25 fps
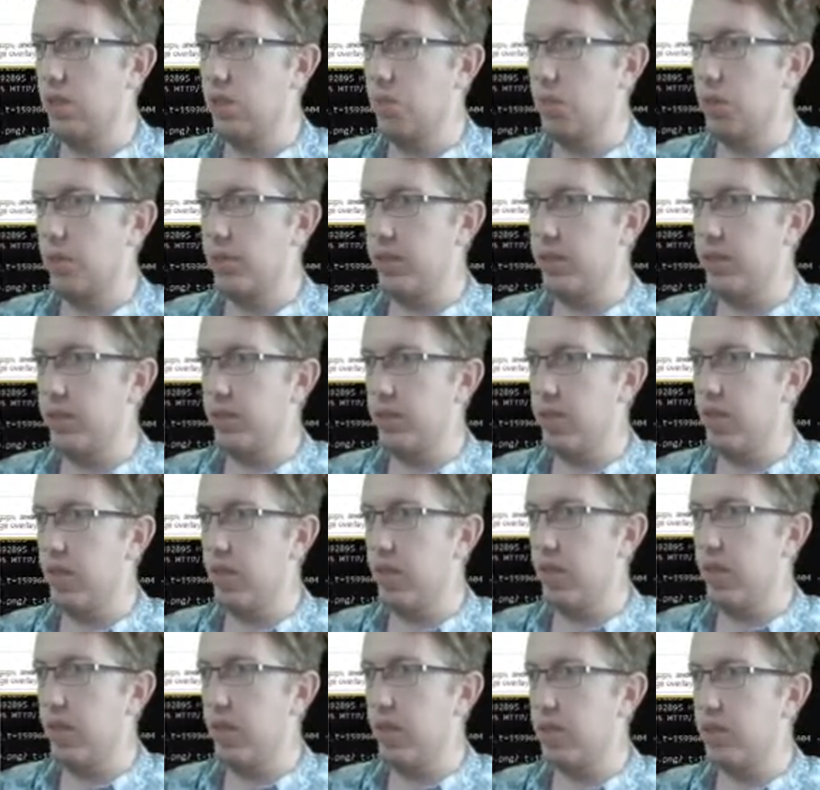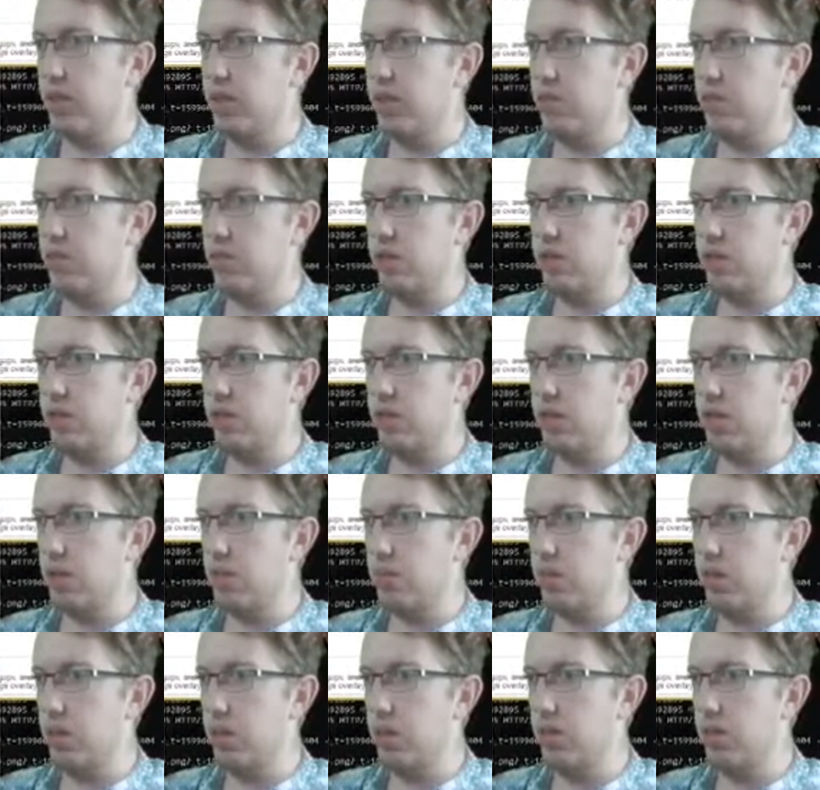we haven't designed it yet, so I'm just going to
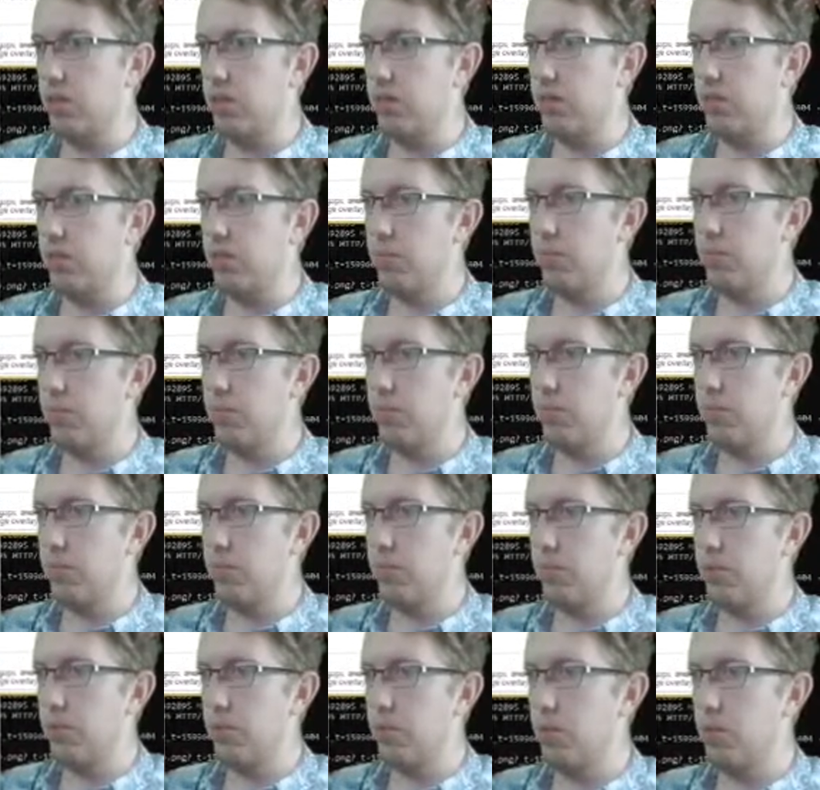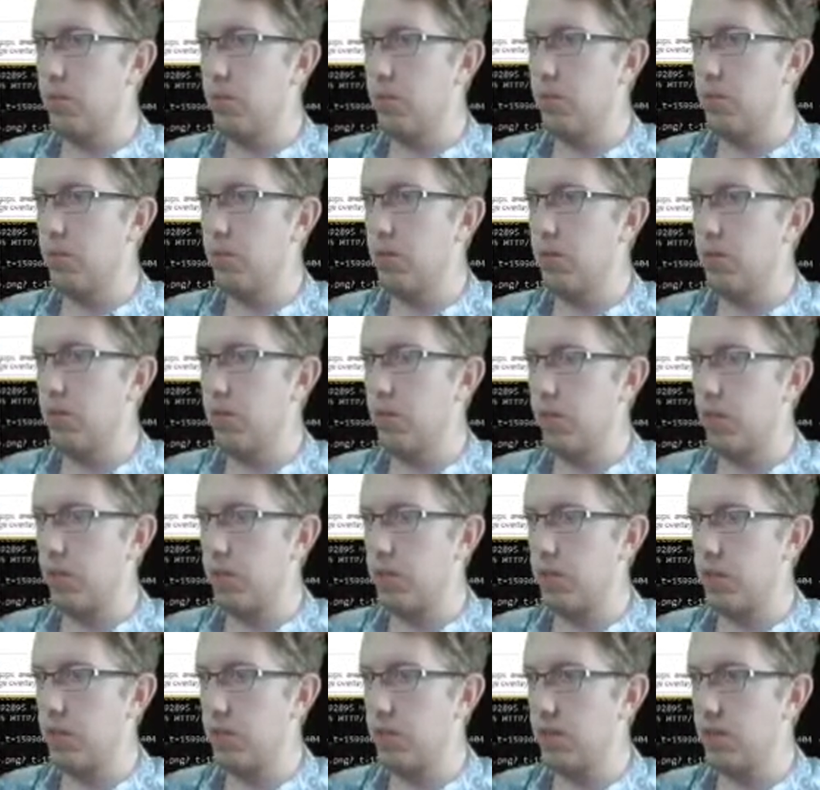skip it. Okay,
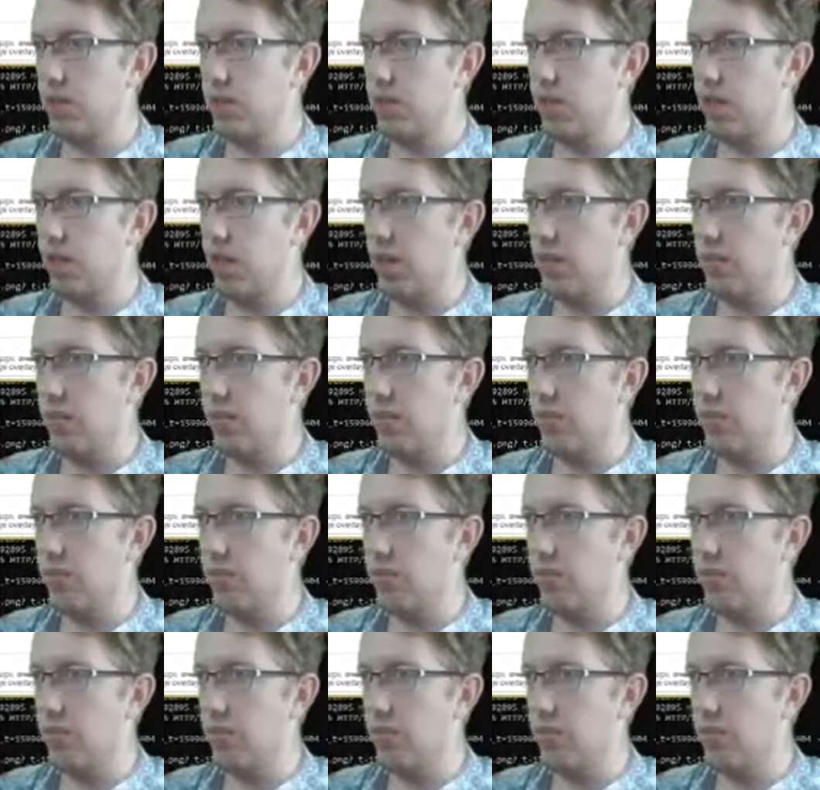so this is the top.